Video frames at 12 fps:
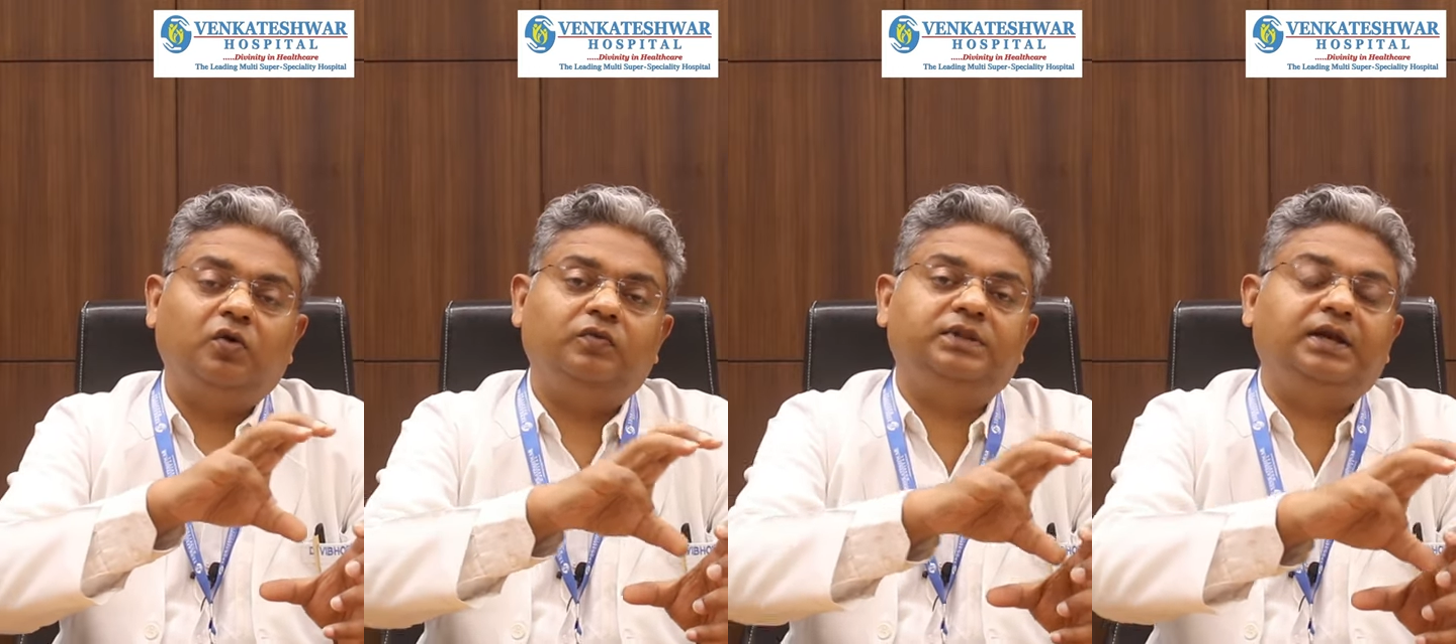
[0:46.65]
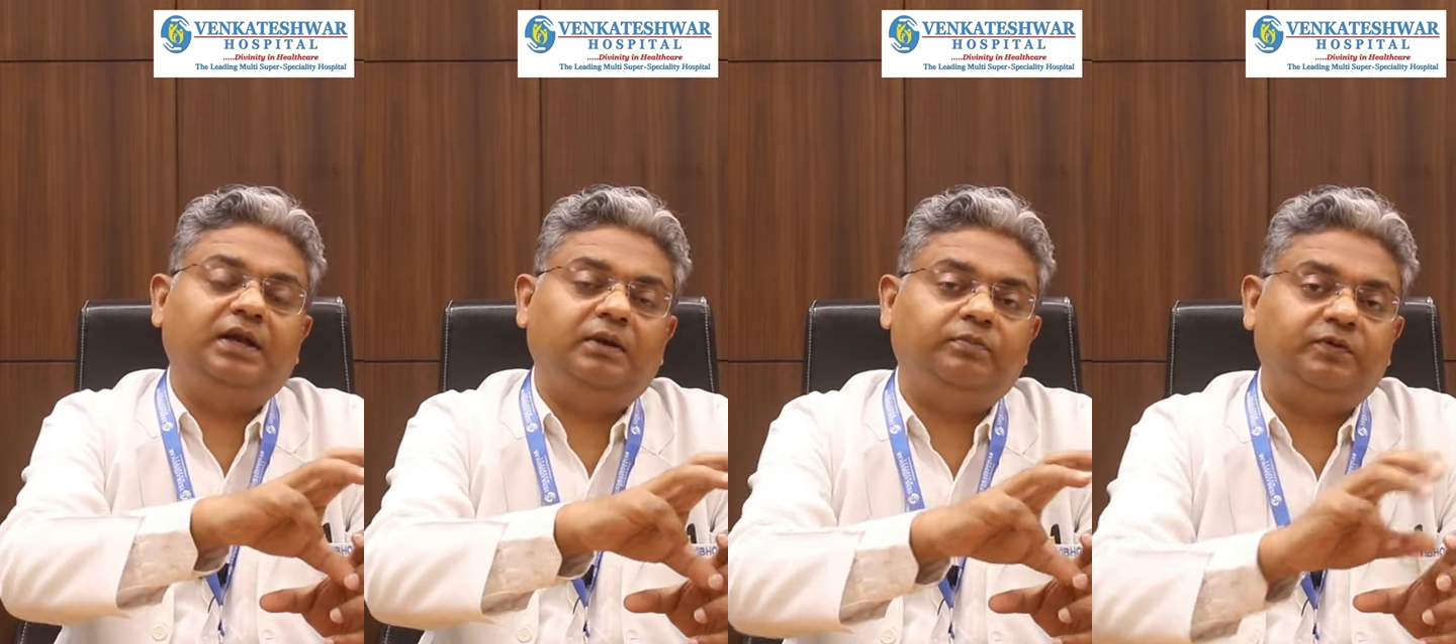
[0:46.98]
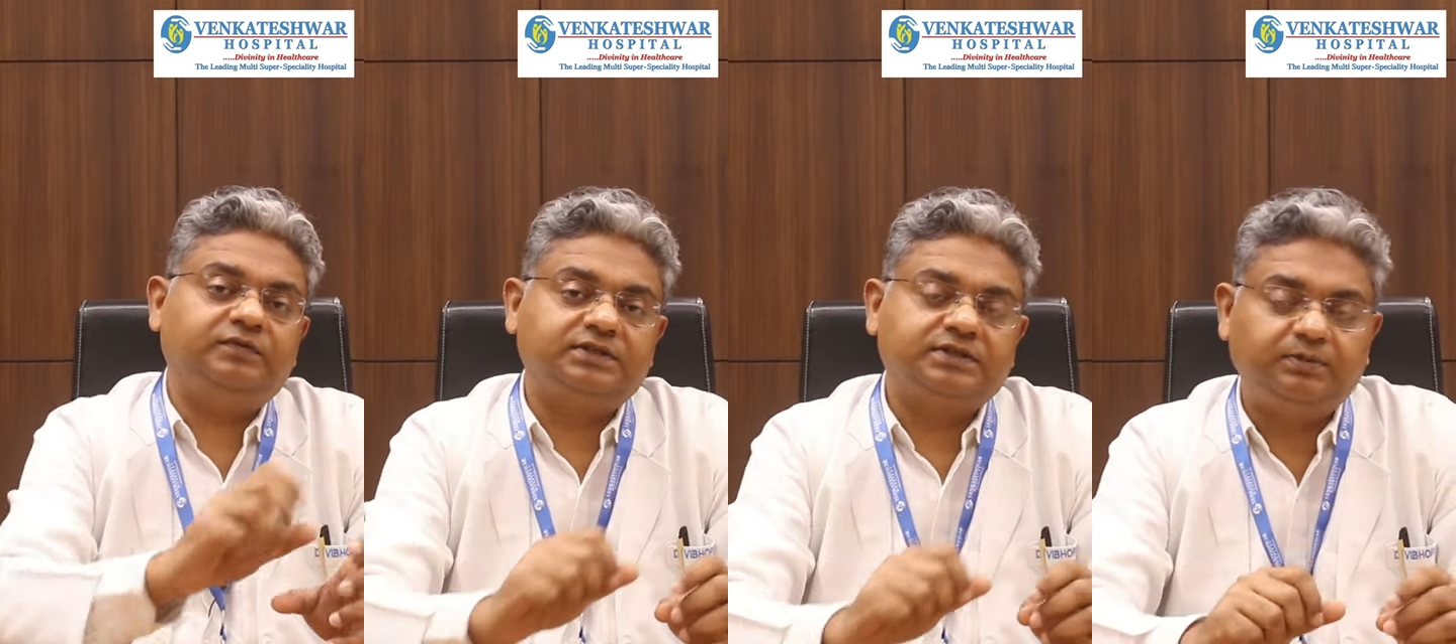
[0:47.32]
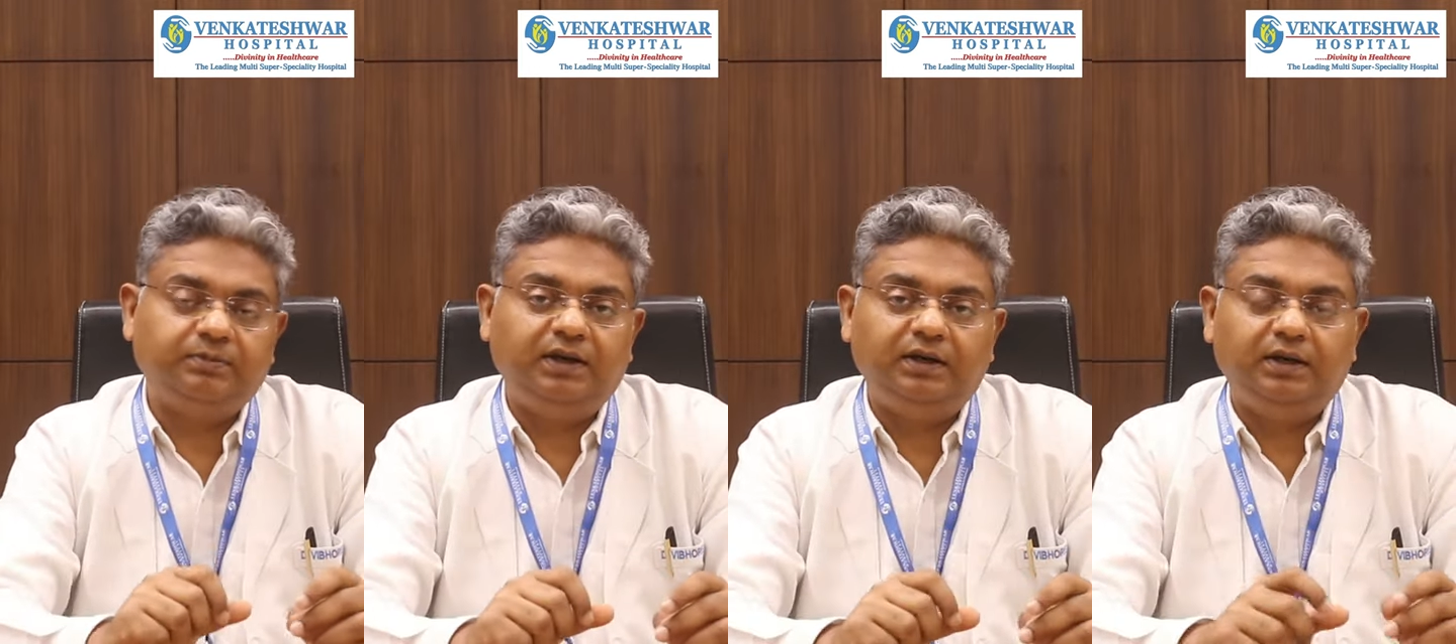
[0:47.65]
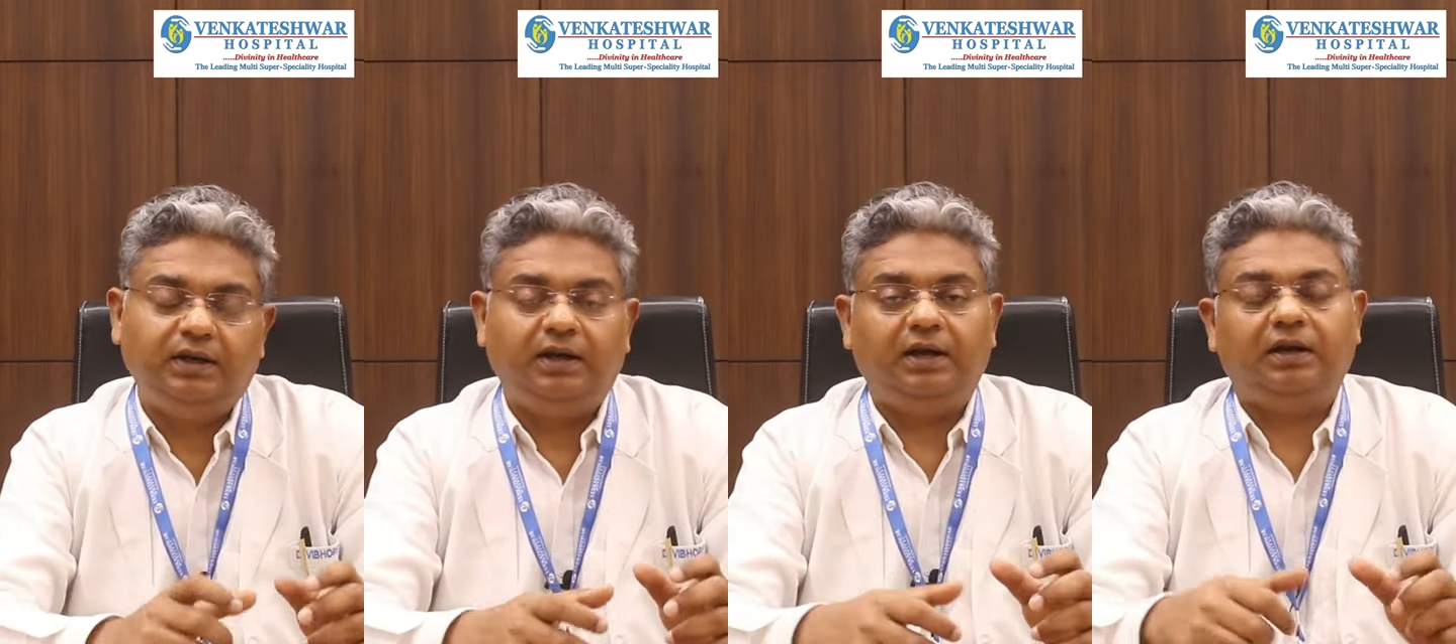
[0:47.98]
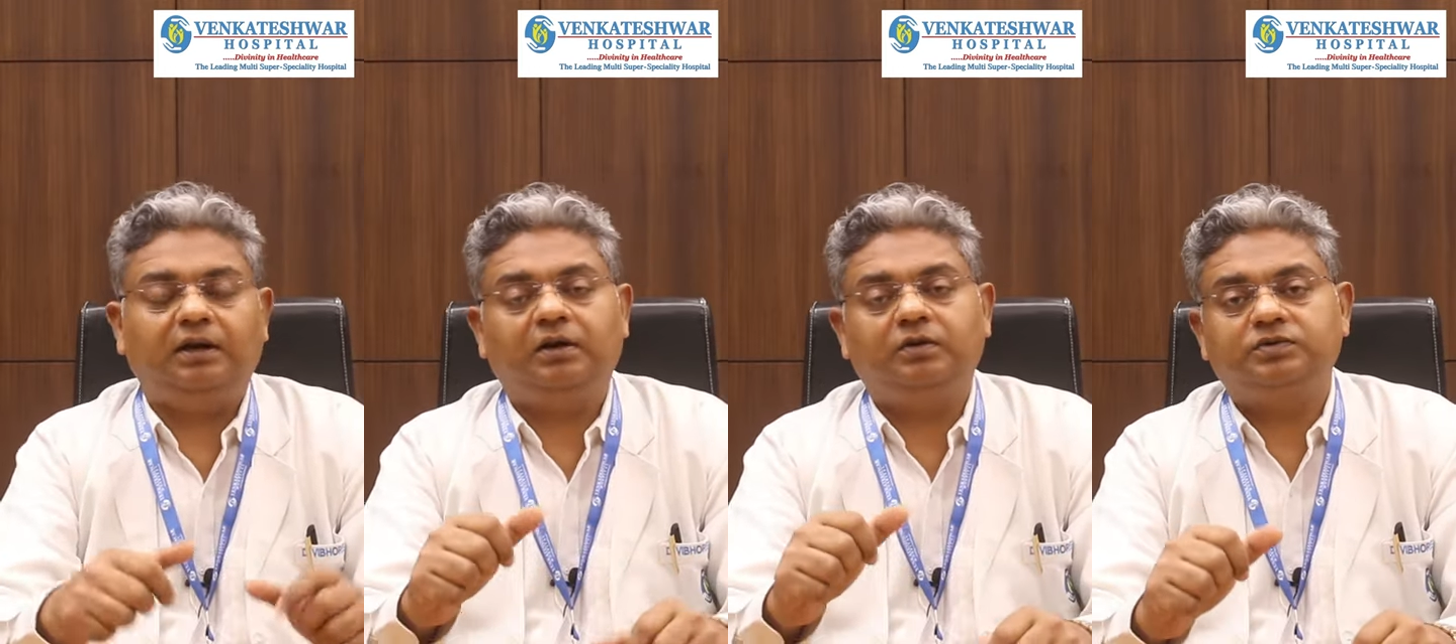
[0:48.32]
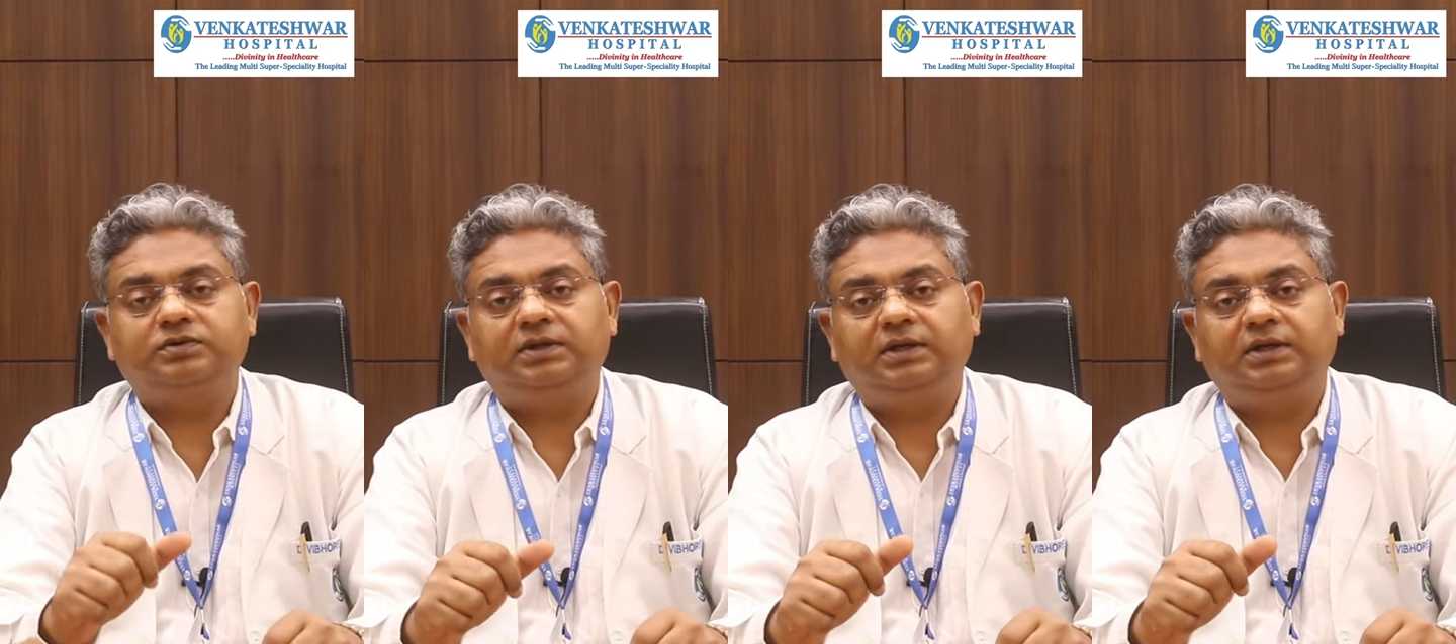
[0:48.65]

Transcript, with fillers: with the help of the cement and close